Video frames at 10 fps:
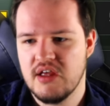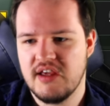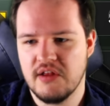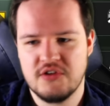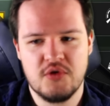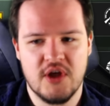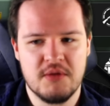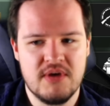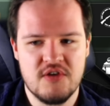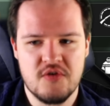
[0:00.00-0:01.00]
Killing 2
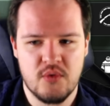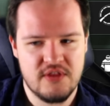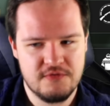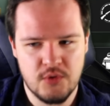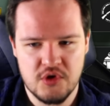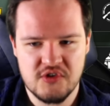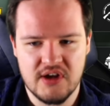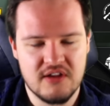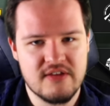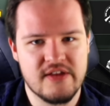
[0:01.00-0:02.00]
enemies within 4
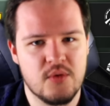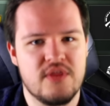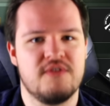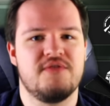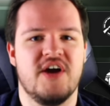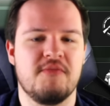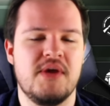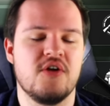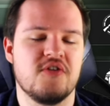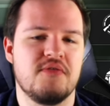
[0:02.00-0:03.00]
seconds that are within 5
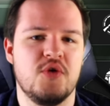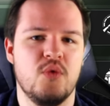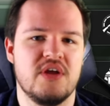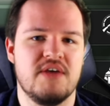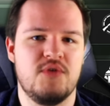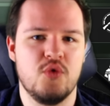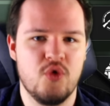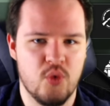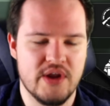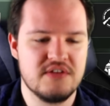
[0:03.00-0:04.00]
meters of you will give you
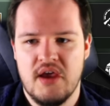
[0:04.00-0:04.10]
grit.